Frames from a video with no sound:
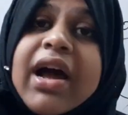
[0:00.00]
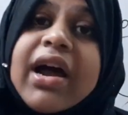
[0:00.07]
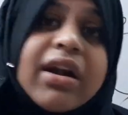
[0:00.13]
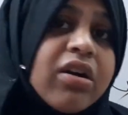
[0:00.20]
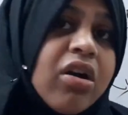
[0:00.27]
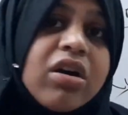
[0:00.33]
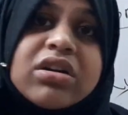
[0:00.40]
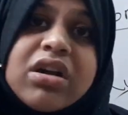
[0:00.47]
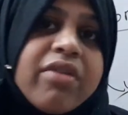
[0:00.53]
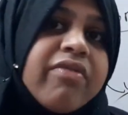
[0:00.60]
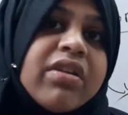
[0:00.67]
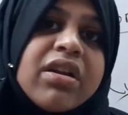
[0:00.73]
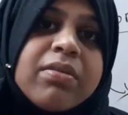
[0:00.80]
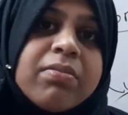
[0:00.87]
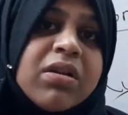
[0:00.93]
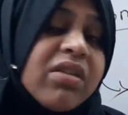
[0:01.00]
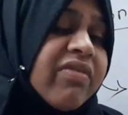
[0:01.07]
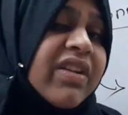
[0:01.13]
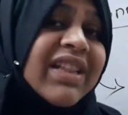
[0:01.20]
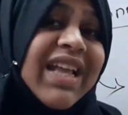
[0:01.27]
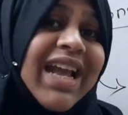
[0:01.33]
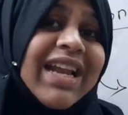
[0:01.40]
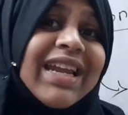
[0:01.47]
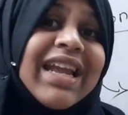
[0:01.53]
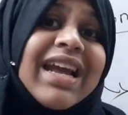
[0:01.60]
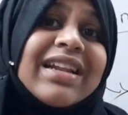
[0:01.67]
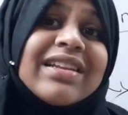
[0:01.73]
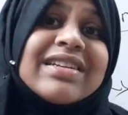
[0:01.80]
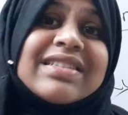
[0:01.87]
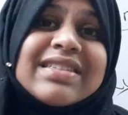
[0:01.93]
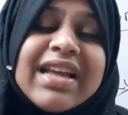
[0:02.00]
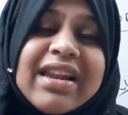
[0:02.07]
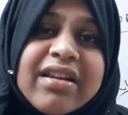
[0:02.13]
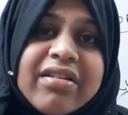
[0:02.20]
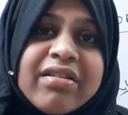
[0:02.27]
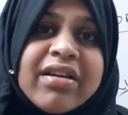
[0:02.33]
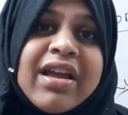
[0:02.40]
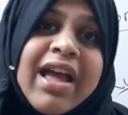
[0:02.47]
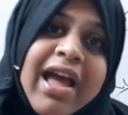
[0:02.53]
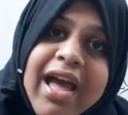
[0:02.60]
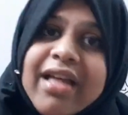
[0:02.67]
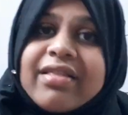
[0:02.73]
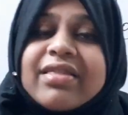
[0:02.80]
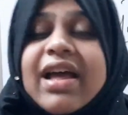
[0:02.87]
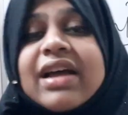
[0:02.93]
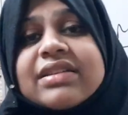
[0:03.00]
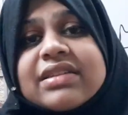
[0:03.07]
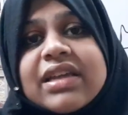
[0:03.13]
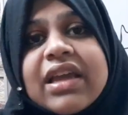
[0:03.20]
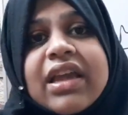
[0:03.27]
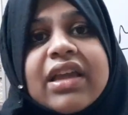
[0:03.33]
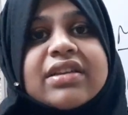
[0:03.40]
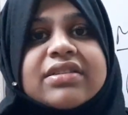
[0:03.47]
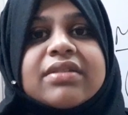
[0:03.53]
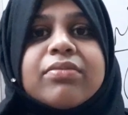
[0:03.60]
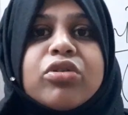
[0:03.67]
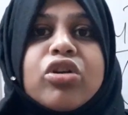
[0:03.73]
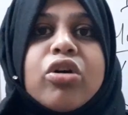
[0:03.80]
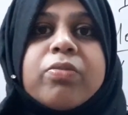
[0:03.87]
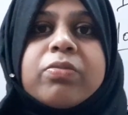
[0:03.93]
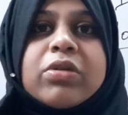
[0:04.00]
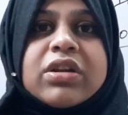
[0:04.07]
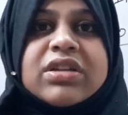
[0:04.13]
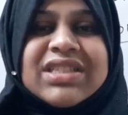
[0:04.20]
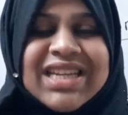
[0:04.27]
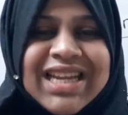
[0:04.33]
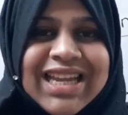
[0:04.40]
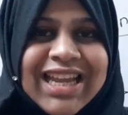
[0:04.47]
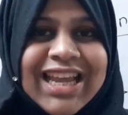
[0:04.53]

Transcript: are not available with any other seller, and thus he is a monopolist.